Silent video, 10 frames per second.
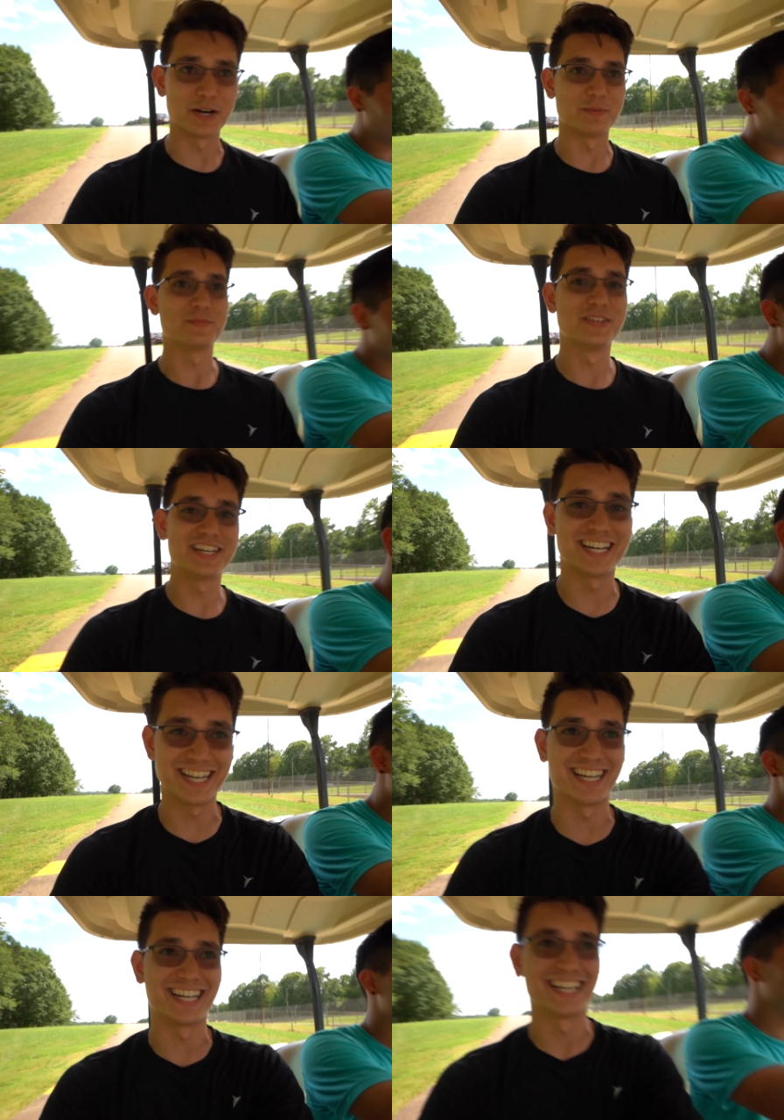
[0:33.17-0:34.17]
bump!
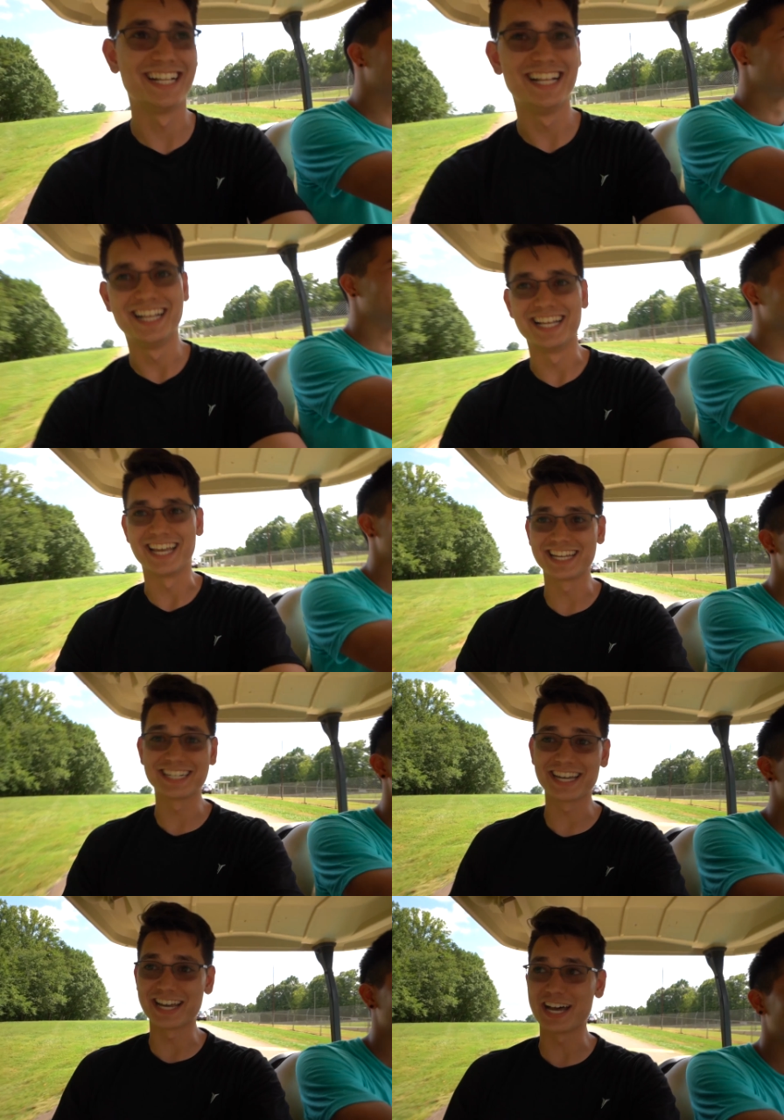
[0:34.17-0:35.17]
And
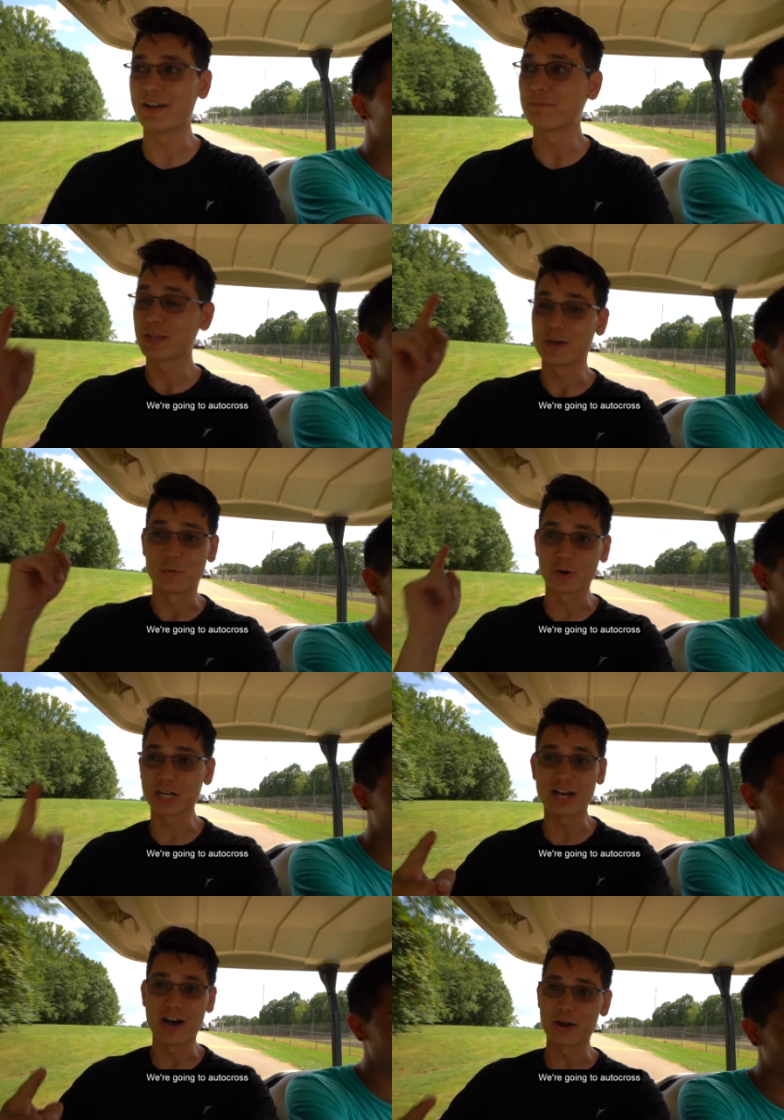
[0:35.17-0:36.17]
uh, we're
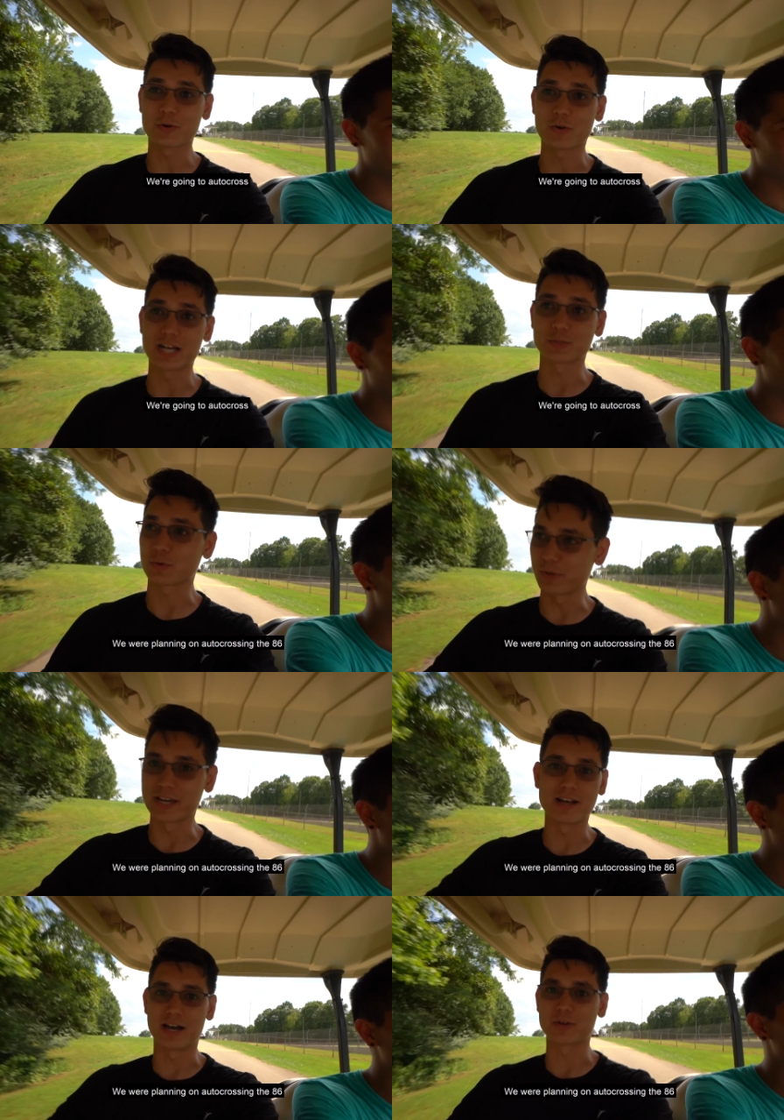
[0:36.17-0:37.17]
gonna autocross. We were
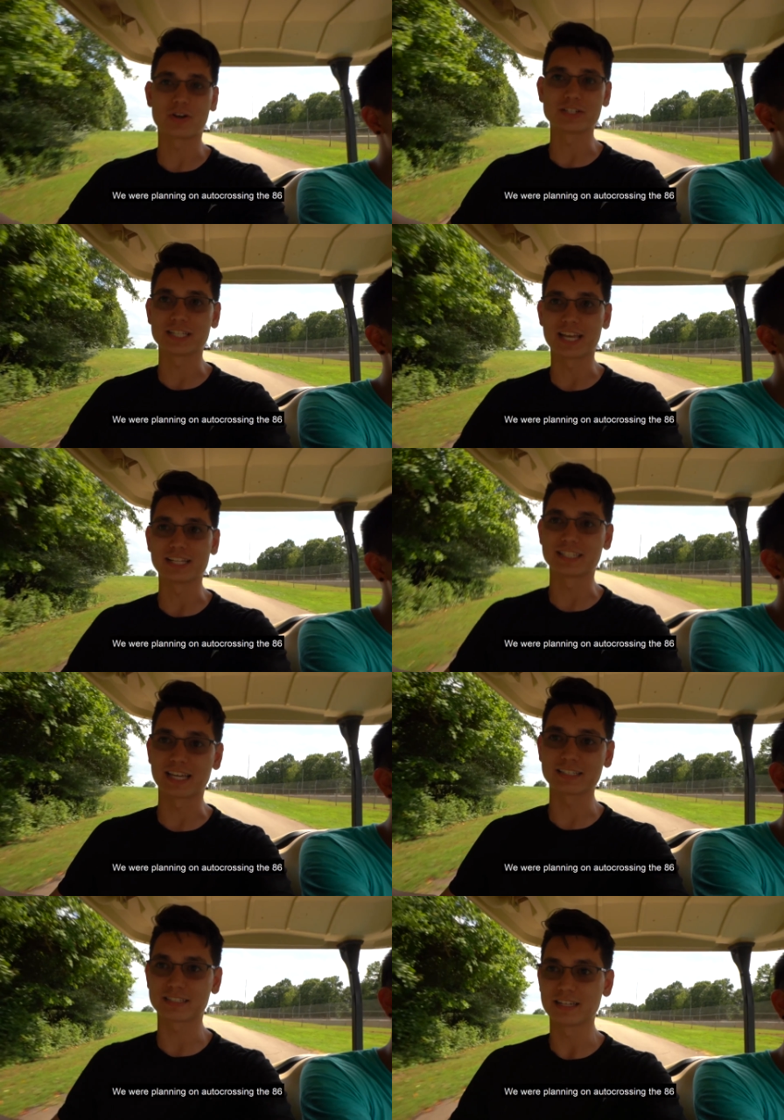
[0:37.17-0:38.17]
planning on autocrossing the eight
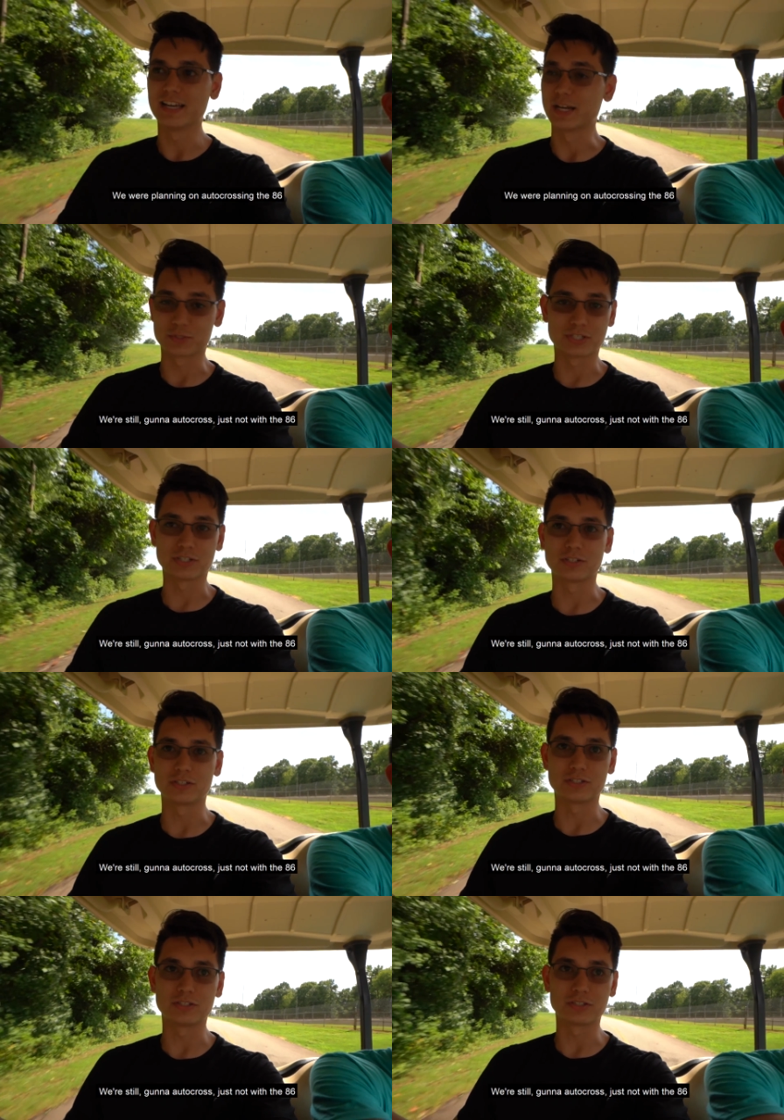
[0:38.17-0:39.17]
six, and we're
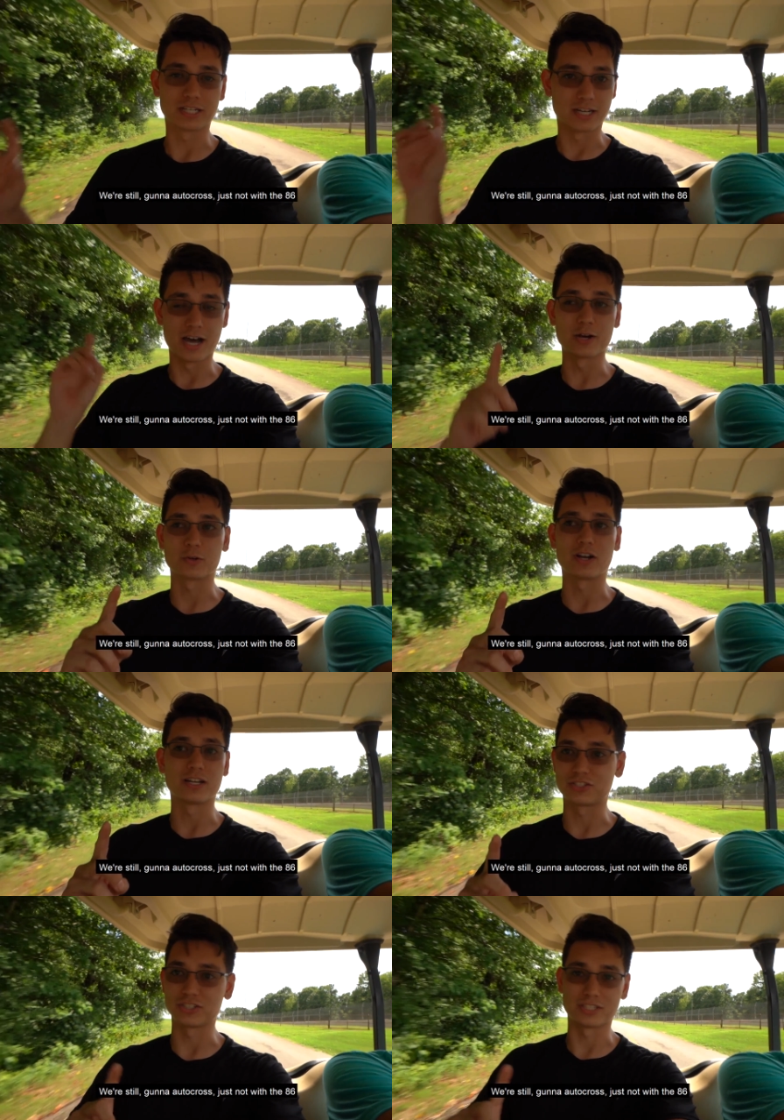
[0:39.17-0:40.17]
still gonna
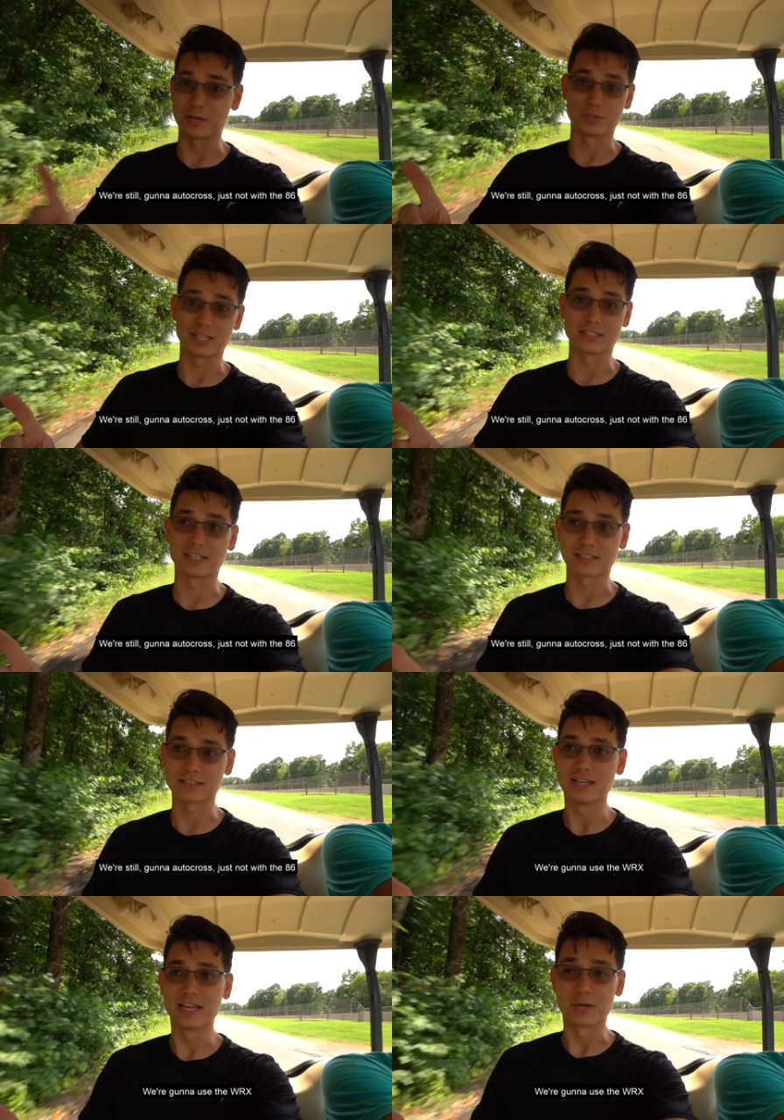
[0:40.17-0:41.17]
autocross, just not with the eight six.
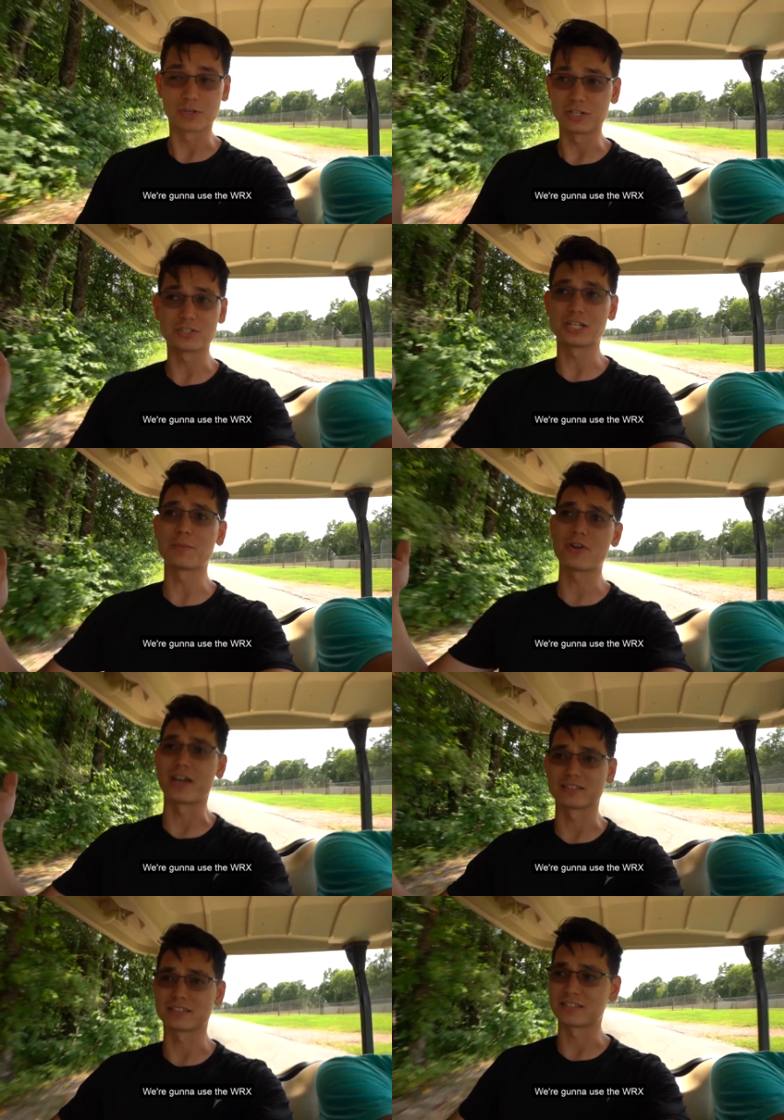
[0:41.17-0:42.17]
We're gonna use the W R
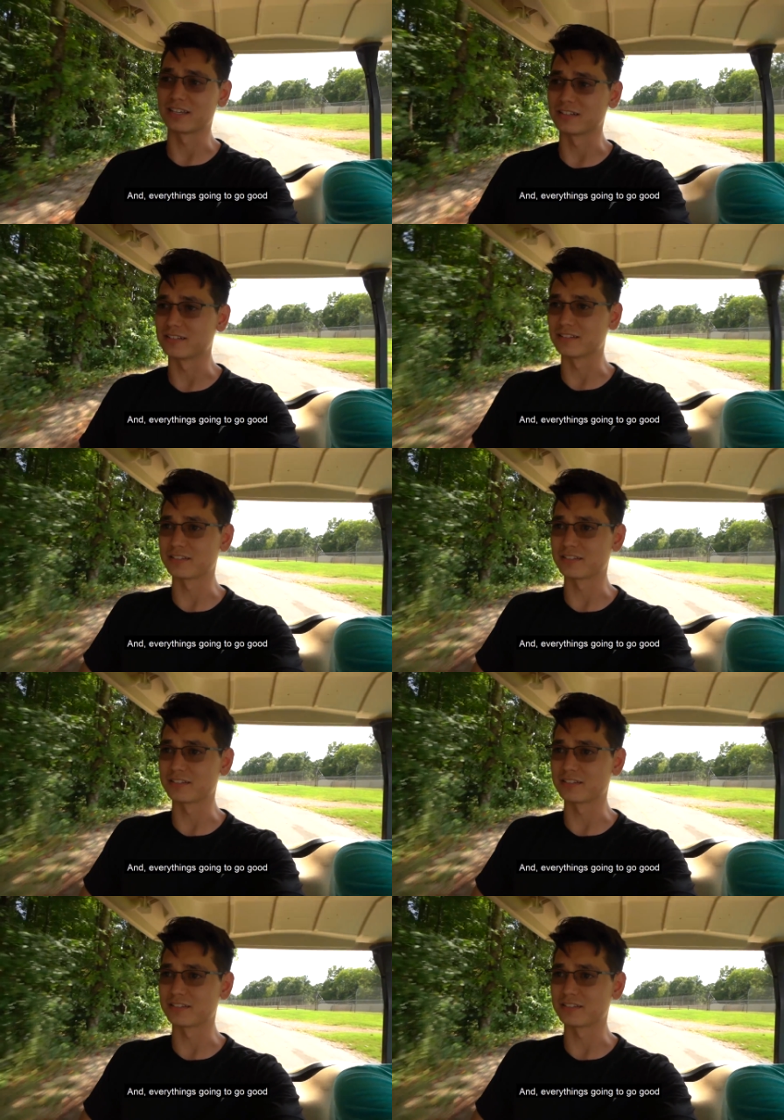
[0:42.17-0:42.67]
X, and